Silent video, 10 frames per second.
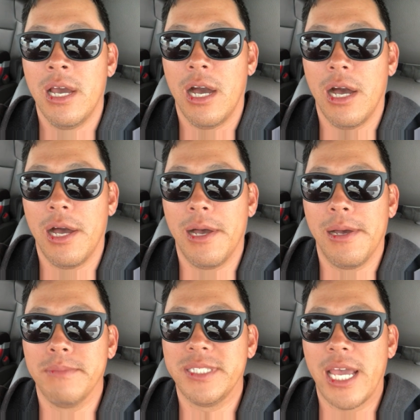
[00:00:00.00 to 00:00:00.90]

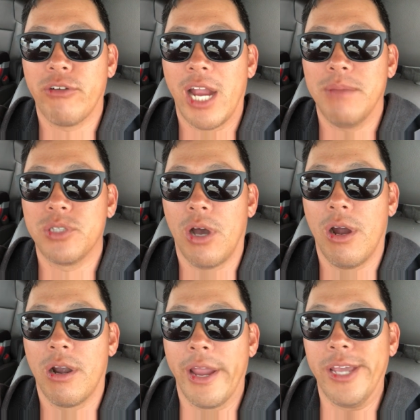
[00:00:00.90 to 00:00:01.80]
Um, sand crabs
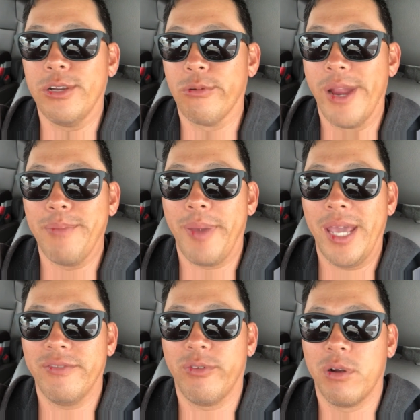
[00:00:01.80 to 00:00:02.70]
are a great
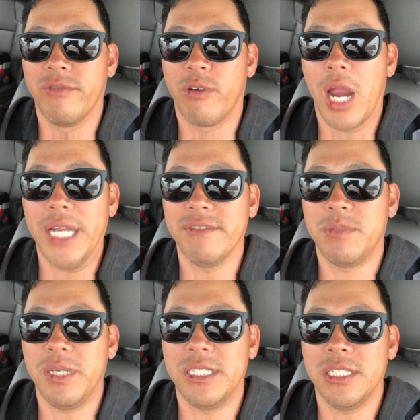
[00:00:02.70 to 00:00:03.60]
bait for a variety of
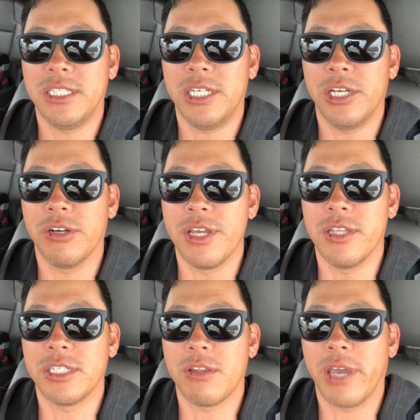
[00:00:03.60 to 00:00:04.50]
species here in
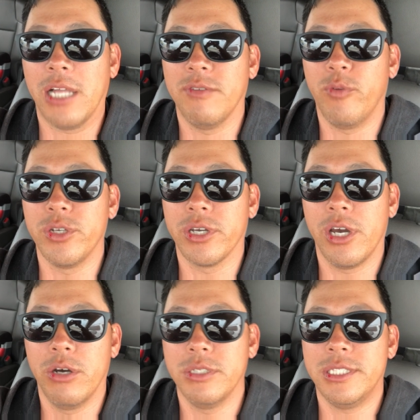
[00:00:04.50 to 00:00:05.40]
the Southern California
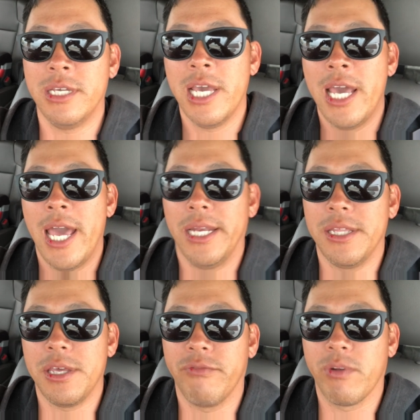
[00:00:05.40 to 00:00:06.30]
coast.
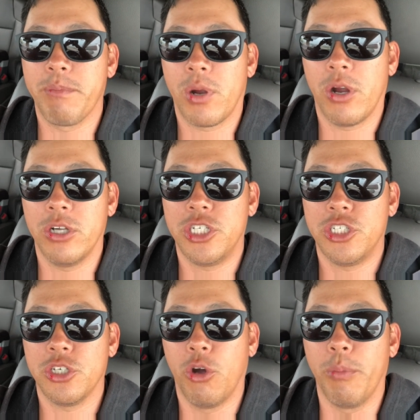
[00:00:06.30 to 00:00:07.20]
Anything from perch
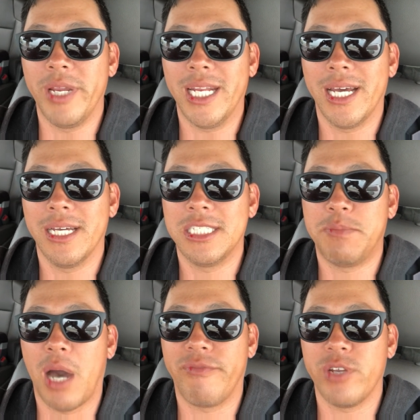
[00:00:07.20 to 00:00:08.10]
to corbina,
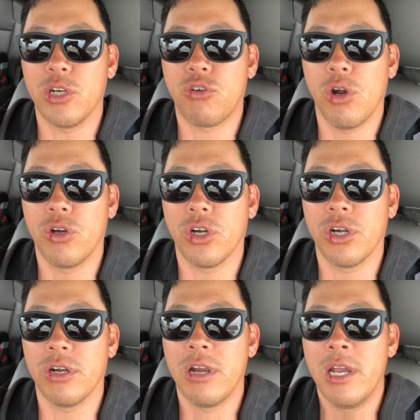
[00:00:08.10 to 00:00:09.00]
spotfin
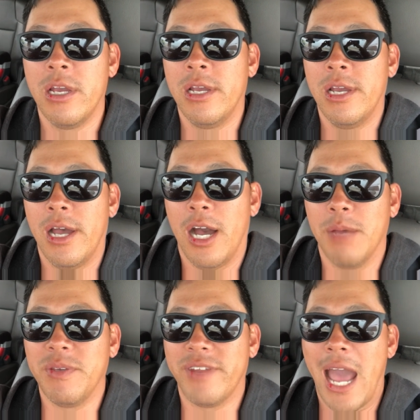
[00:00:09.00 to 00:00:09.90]
croaker,
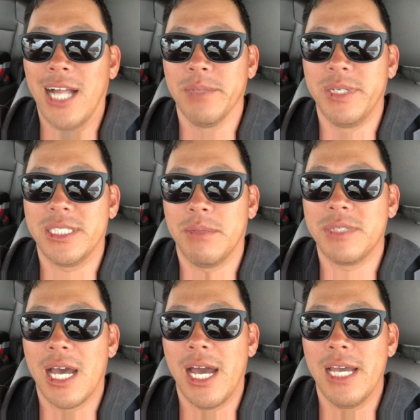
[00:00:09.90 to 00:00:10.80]
um, even halibut
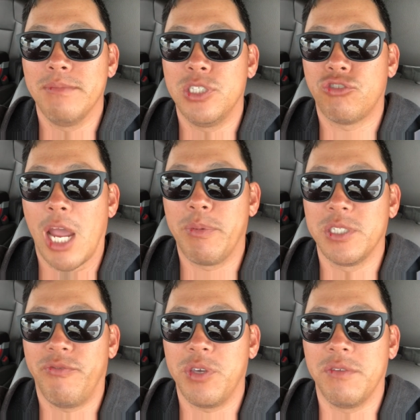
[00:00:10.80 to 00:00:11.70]
sometimes,
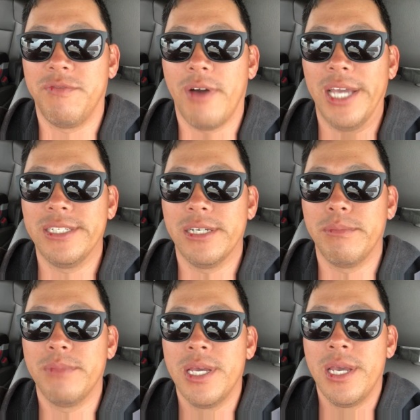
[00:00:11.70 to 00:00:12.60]
stripers if you can find them.